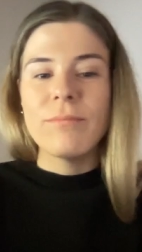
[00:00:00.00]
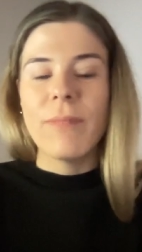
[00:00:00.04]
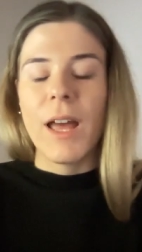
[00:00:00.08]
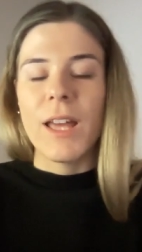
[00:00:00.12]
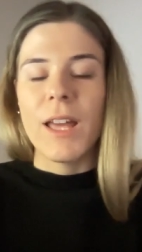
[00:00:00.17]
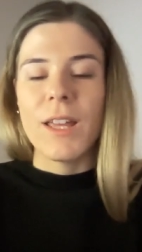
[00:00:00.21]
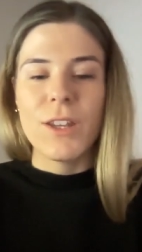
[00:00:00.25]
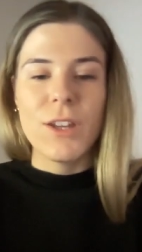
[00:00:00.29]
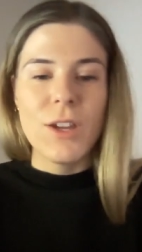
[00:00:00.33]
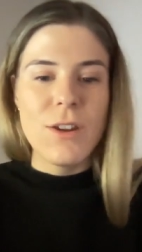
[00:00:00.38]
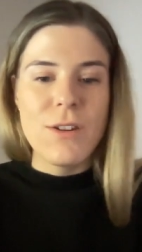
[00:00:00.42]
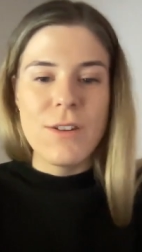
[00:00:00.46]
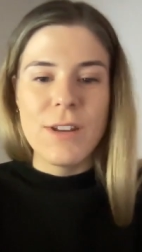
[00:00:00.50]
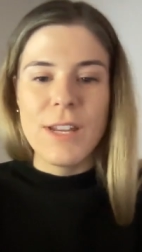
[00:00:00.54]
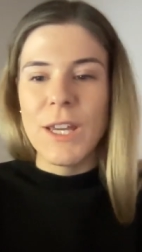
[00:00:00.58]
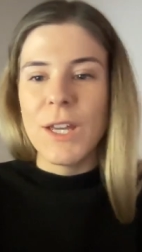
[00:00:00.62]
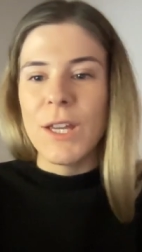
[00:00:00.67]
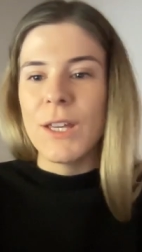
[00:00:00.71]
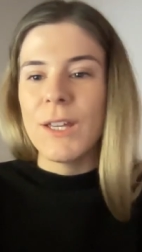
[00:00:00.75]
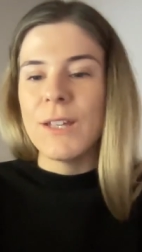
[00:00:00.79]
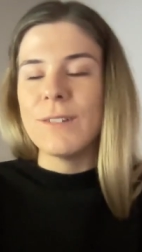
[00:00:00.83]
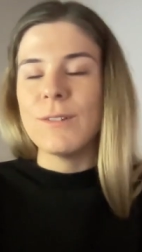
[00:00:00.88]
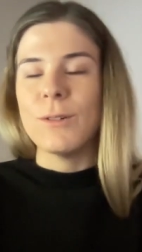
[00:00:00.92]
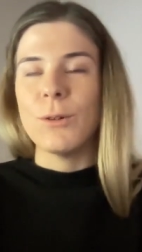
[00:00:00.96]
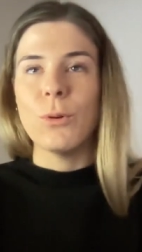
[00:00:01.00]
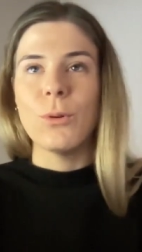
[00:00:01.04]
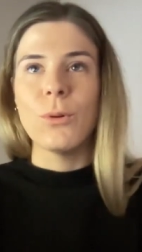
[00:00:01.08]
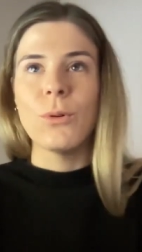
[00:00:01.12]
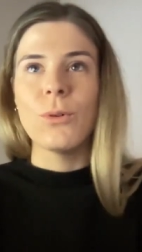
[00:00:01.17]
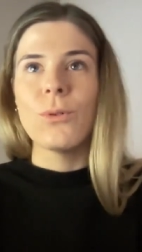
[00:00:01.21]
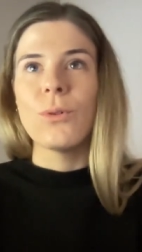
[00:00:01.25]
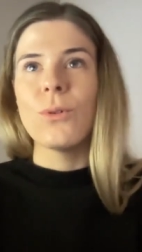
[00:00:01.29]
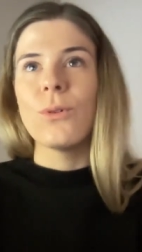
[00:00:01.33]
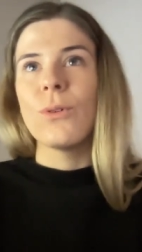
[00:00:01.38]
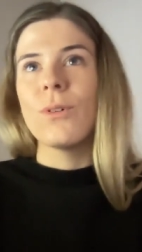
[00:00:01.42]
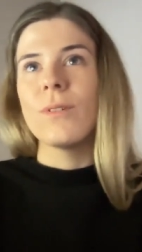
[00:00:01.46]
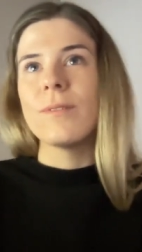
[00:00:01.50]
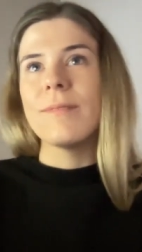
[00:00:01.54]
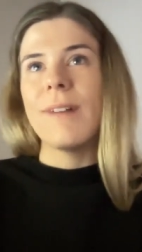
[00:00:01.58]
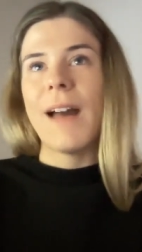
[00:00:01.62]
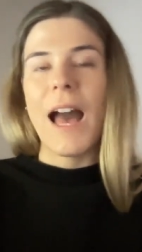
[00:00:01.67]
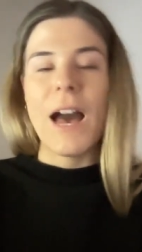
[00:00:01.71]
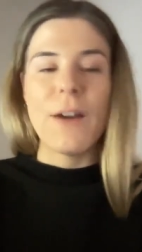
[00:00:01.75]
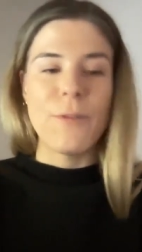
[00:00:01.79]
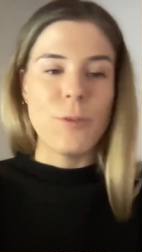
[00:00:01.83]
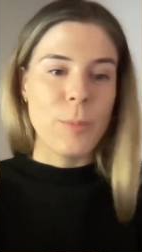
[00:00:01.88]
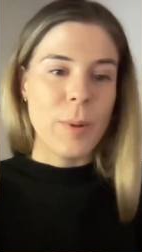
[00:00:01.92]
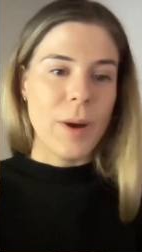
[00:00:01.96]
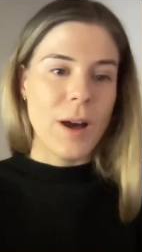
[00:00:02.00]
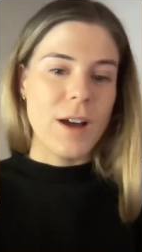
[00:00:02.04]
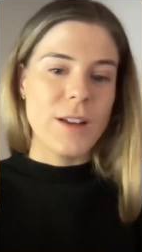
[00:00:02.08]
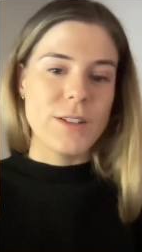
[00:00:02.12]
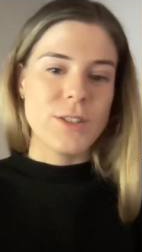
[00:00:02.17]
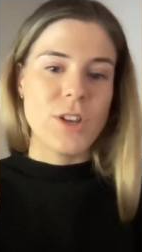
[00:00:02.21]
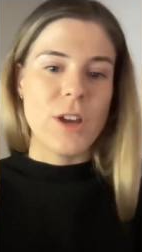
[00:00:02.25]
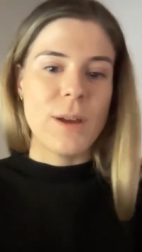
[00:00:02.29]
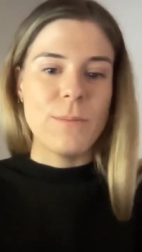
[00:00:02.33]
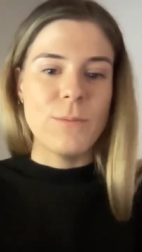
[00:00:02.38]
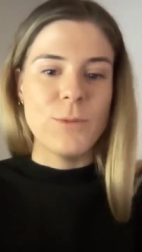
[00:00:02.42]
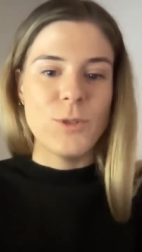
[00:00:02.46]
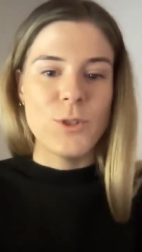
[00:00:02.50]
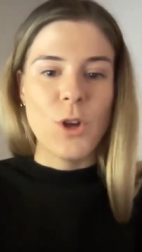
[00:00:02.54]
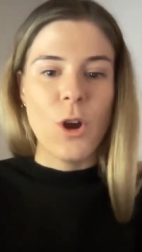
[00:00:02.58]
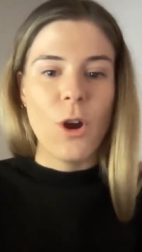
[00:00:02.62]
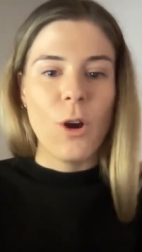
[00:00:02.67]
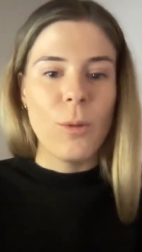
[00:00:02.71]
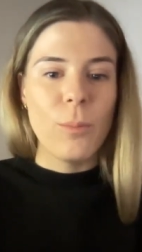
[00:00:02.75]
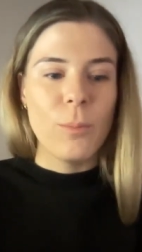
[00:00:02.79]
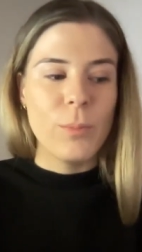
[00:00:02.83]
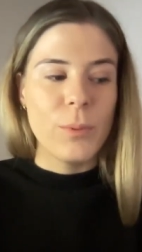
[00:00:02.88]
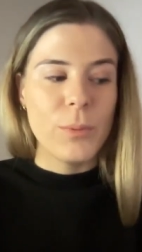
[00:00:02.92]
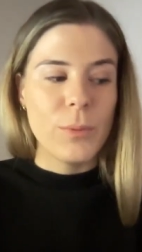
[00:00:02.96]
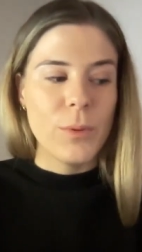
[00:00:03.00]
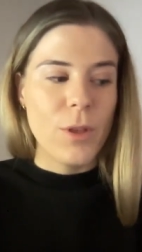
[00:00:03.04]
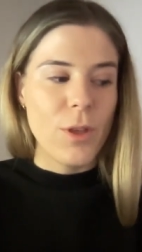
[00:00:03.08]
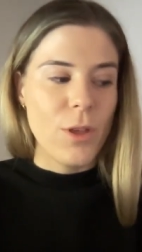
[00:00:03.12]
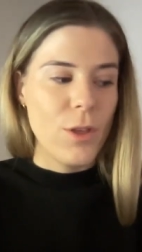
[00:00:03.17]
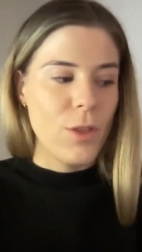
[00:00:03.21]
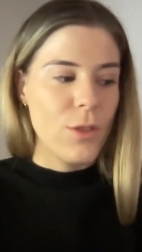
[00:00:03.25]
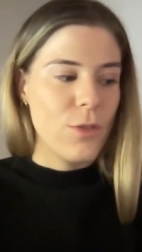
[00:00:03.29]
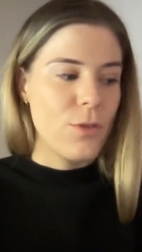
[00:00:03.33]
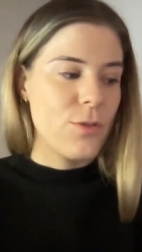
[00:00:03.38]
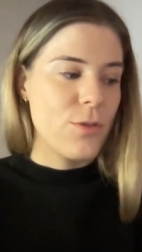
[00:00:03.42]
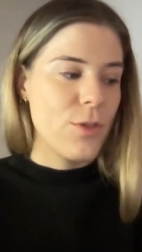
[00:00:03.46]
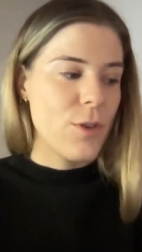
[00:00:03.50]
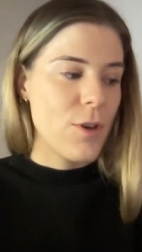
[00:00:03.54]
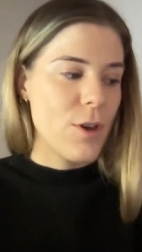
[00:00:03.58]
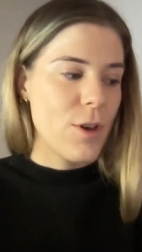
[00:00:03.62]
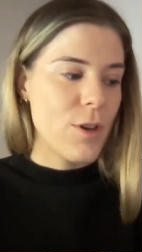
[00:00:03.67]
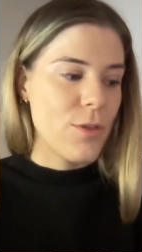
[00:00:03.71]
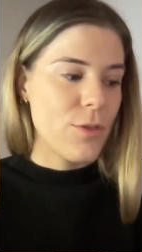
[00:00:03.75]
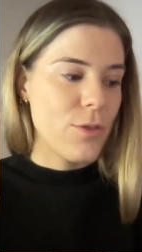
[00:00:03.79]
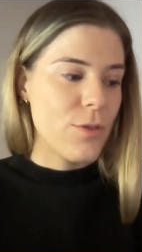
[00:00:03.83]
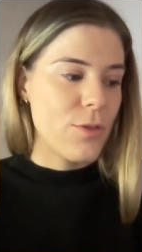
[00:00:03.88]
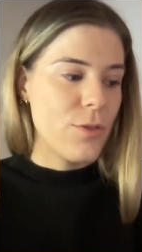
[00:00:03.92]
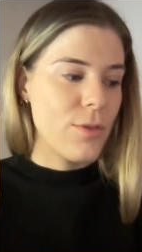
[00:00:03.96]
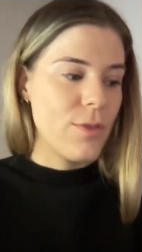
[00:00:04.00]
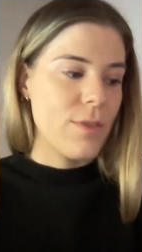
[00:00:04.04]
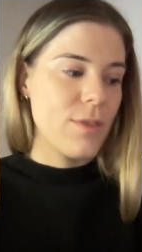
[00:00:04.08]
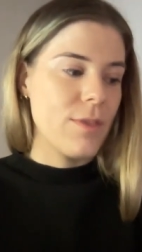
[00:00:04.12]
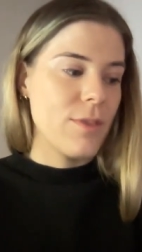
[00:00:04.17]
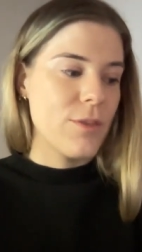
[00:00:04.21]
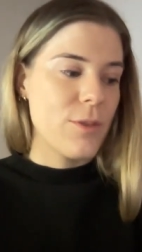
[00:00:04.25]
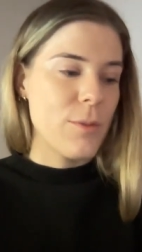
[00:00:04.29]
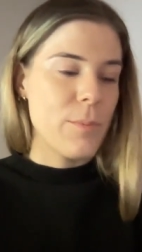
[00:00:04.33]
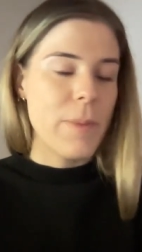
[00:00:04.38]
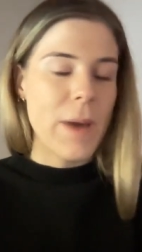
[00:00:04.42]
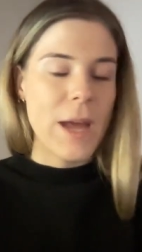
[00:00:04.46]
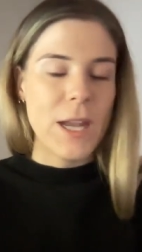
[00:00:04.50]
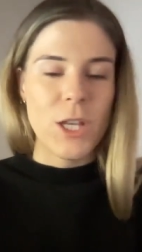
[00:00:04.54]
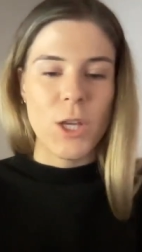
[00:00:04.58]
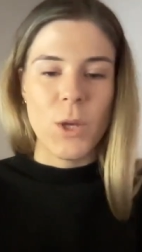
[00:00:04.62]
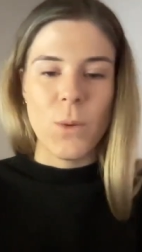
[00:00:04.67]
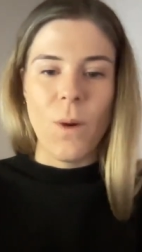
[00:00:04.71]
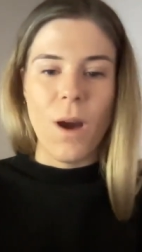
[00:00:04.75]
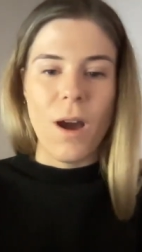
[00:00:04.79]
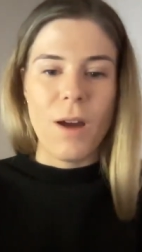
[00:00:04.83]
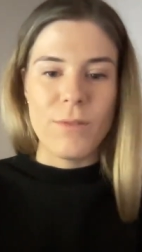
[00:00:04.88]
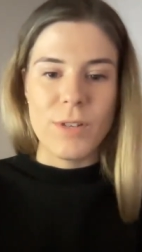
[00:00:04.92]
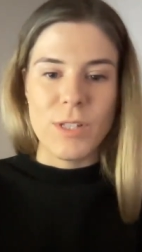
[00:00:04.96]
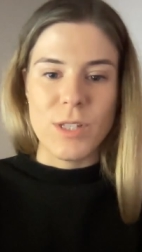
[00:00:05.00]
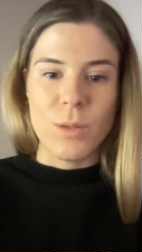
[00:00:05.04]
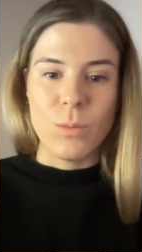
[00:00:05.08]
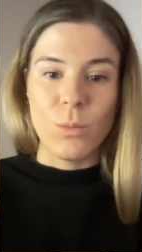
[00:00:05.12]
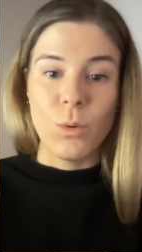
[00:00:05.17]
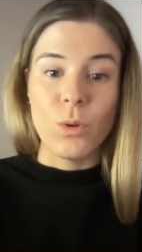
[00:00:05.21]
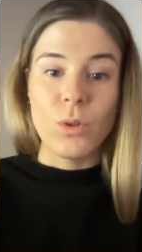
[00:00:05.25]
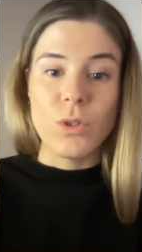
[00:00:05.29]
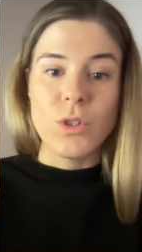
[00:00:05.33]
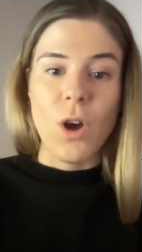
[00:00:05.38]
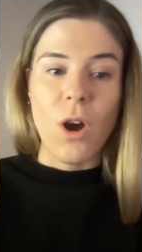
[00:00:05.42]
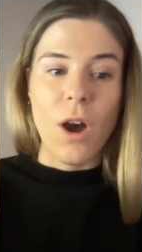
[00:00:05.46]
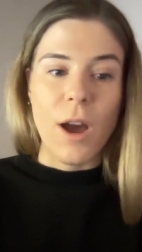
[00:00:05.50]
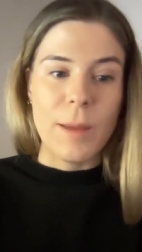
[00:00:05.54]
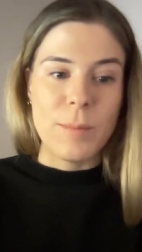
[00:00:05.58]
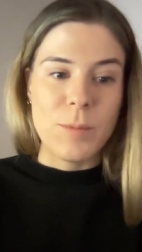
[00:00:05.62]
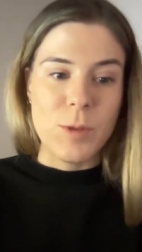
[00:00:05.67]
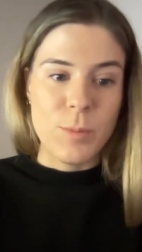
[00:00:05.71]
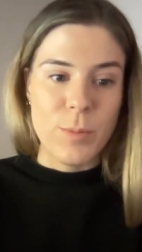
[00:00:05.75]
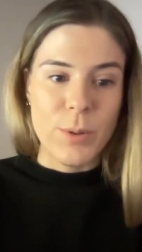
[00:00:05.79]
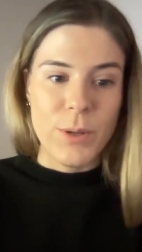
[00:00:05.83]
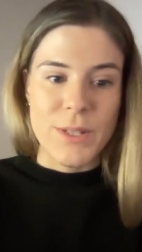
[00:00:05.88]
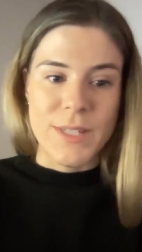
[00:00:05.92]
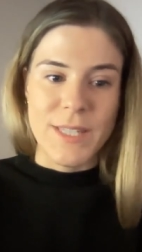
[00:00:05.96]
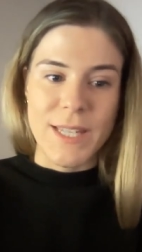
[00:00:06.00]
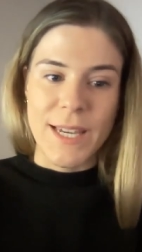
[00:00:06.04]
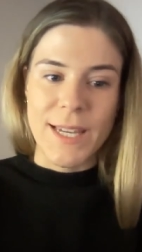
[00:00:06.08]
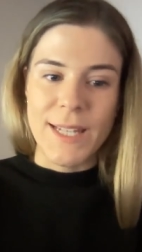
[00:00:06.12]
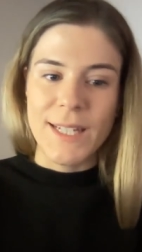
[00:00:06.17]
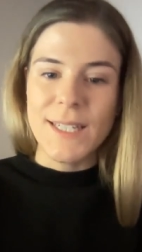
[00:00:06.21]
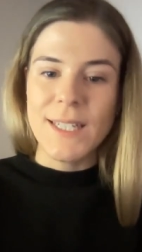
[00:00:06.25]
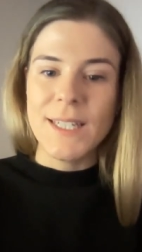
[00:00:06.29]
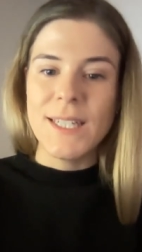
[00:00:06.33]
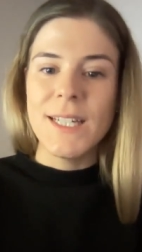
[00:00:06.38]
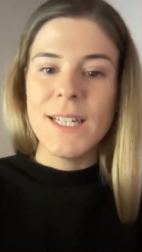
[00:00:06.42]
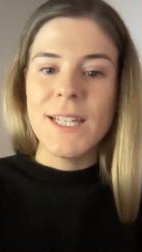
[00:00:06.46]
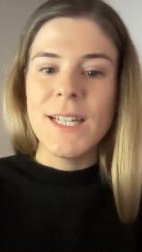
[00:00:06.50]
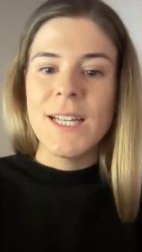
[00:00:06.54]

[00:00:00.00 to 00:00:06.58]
at uni or have a part-time job, the better you are is the more time you put in.